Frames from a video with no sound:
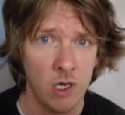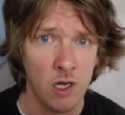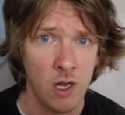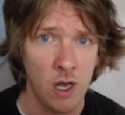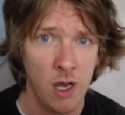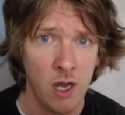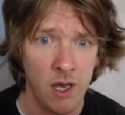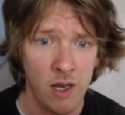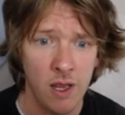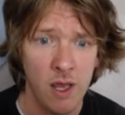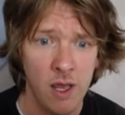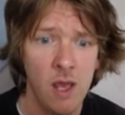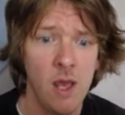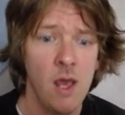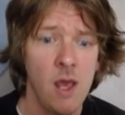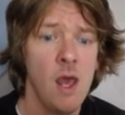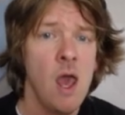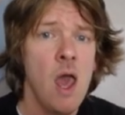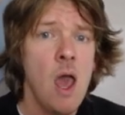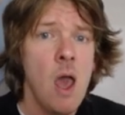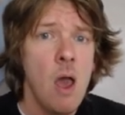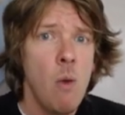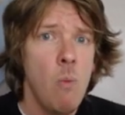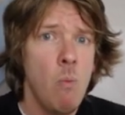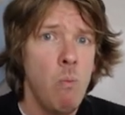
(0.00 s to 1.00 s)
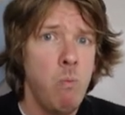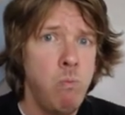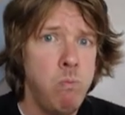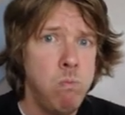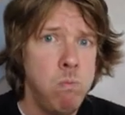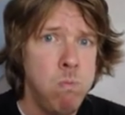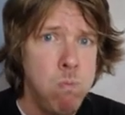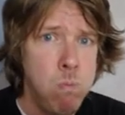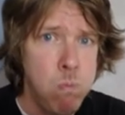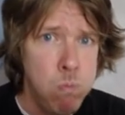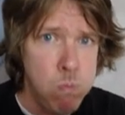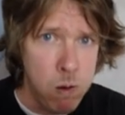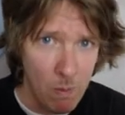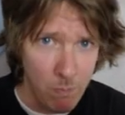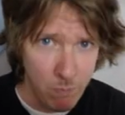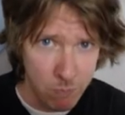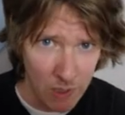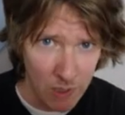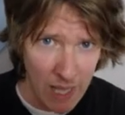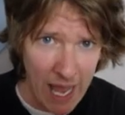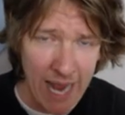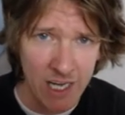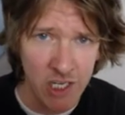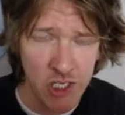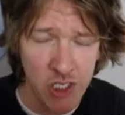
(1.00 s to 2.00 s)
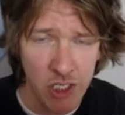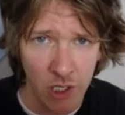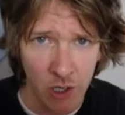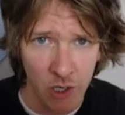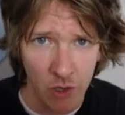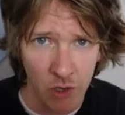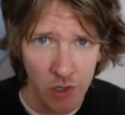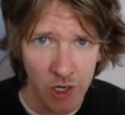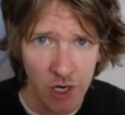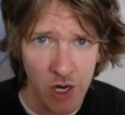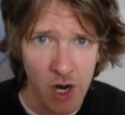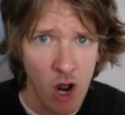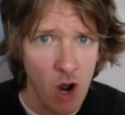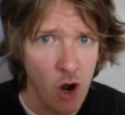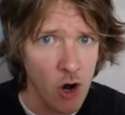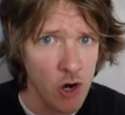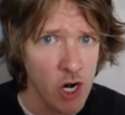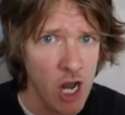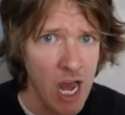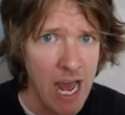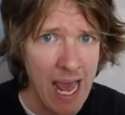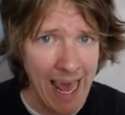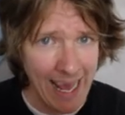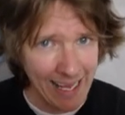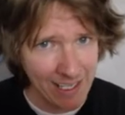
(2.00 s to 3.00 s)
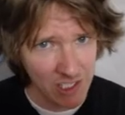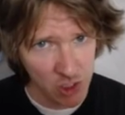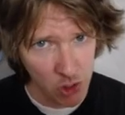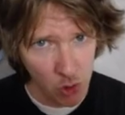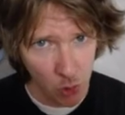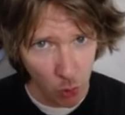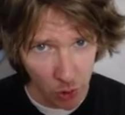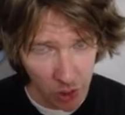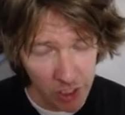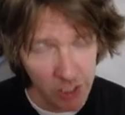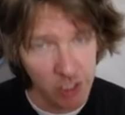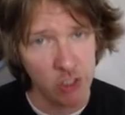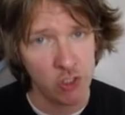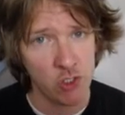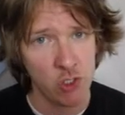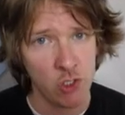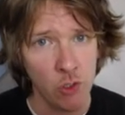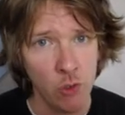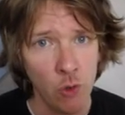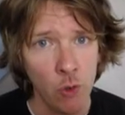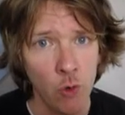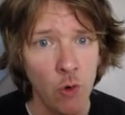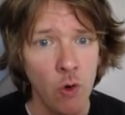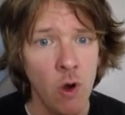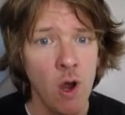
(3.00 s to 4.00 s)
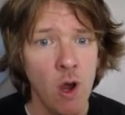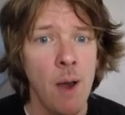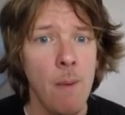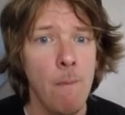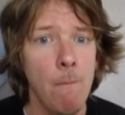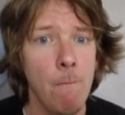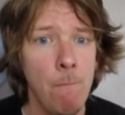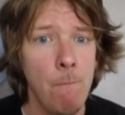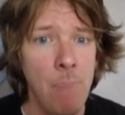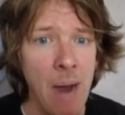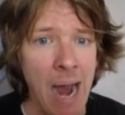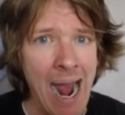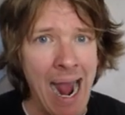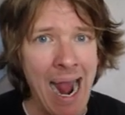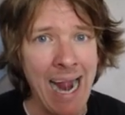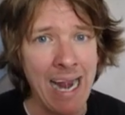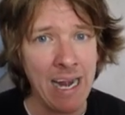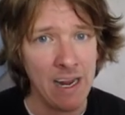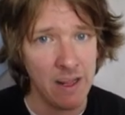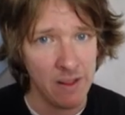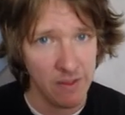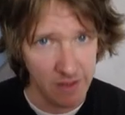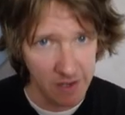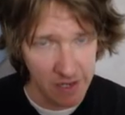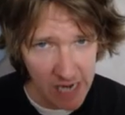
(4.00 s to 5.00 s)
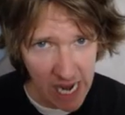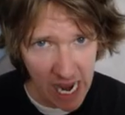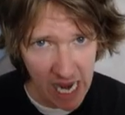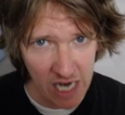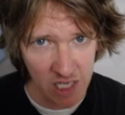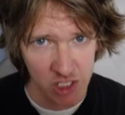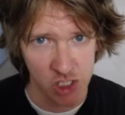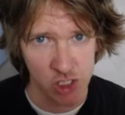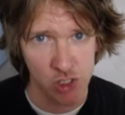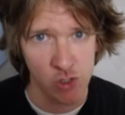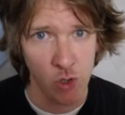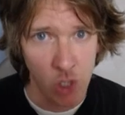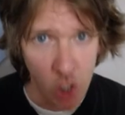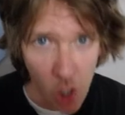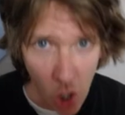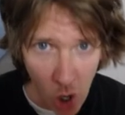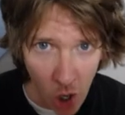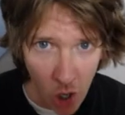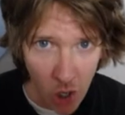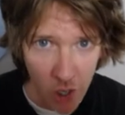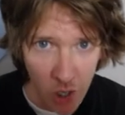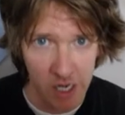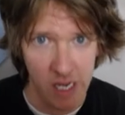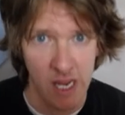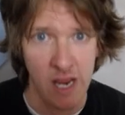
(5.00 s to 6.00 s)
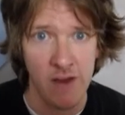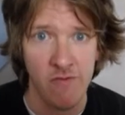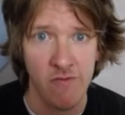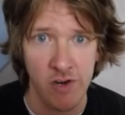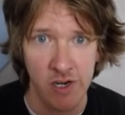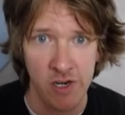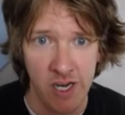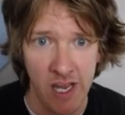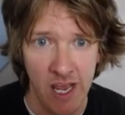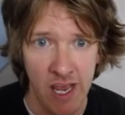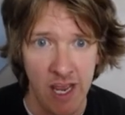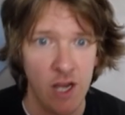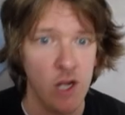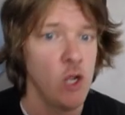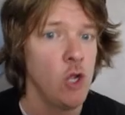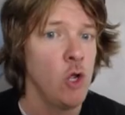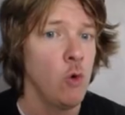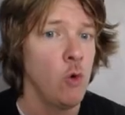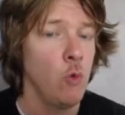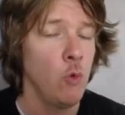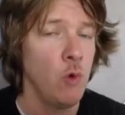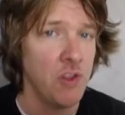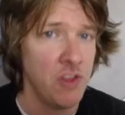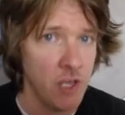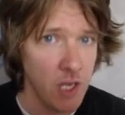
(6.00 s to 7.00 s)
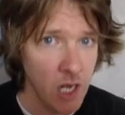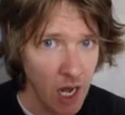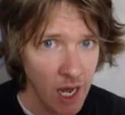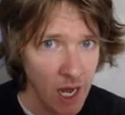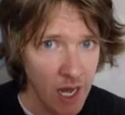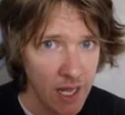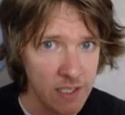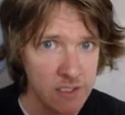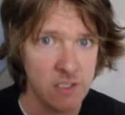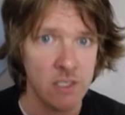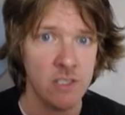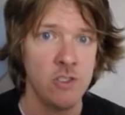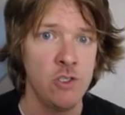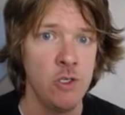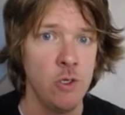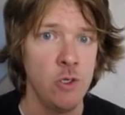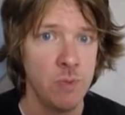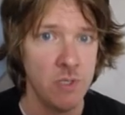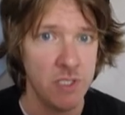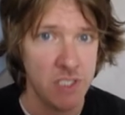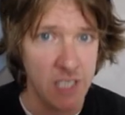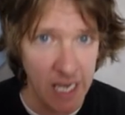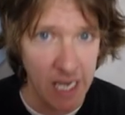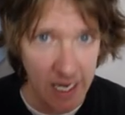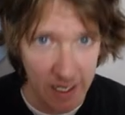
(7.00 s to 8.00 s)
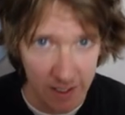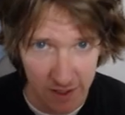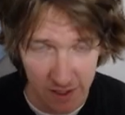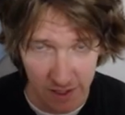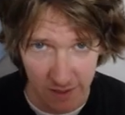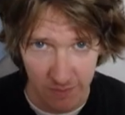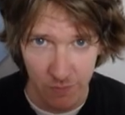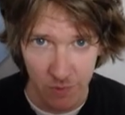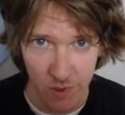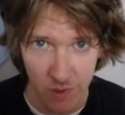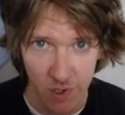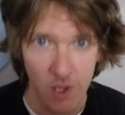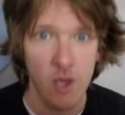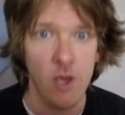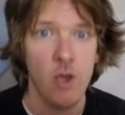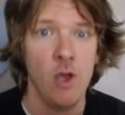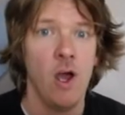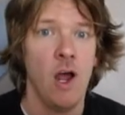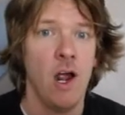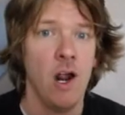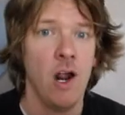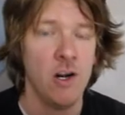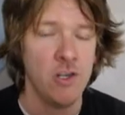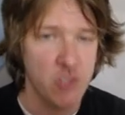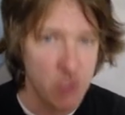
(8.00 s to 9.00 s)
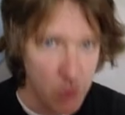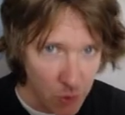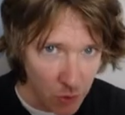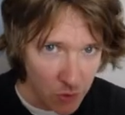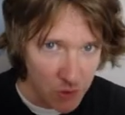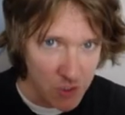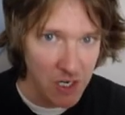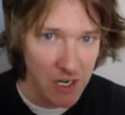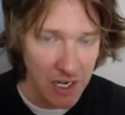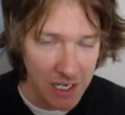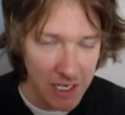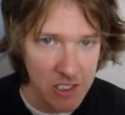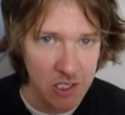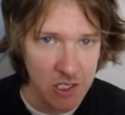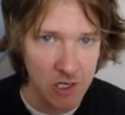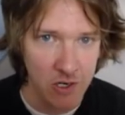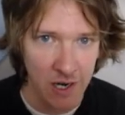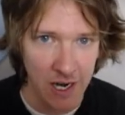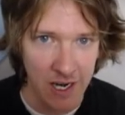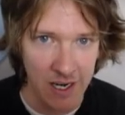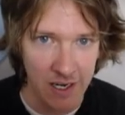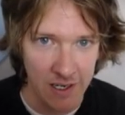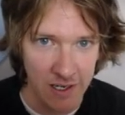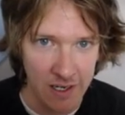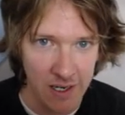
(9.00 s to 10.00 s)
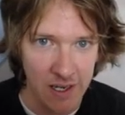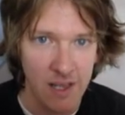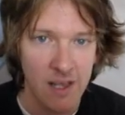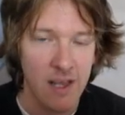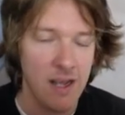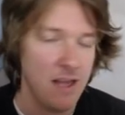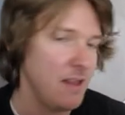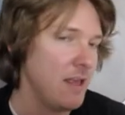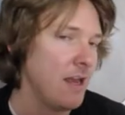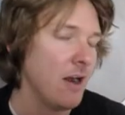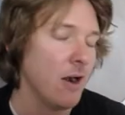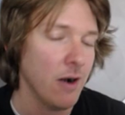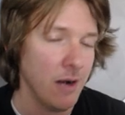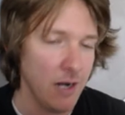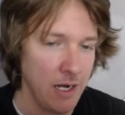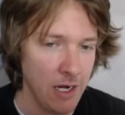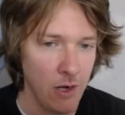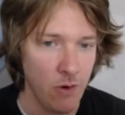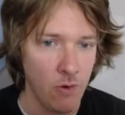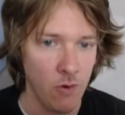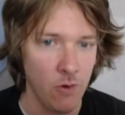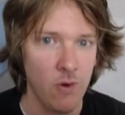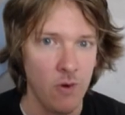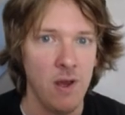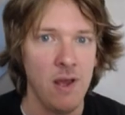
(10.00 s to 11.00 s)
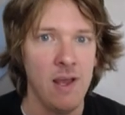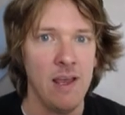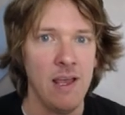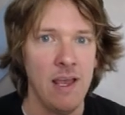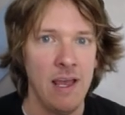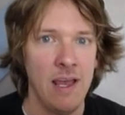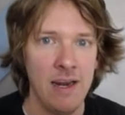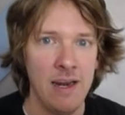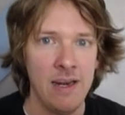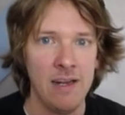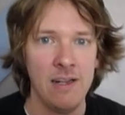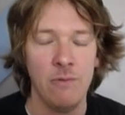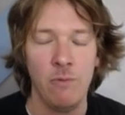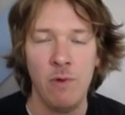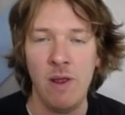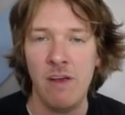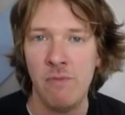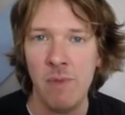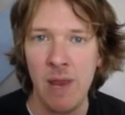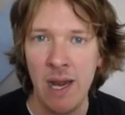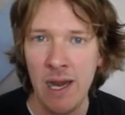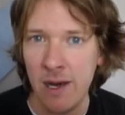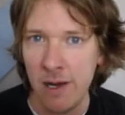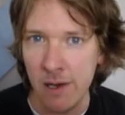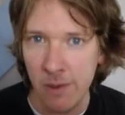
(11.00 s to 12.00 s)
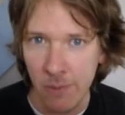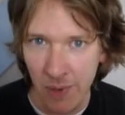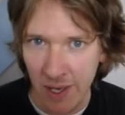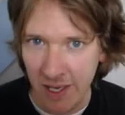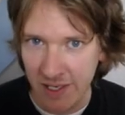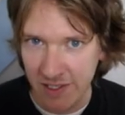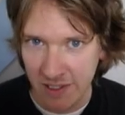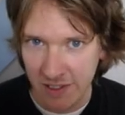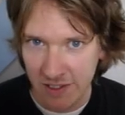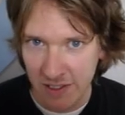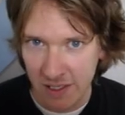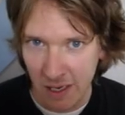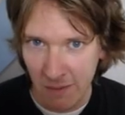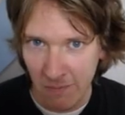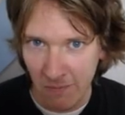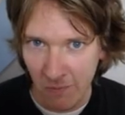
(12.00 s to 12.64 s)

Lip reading: on. But black children are not escorted to school by the National Guard every day with guns to protect them. Our schools are integrated and they are equal. And we have made an amazing step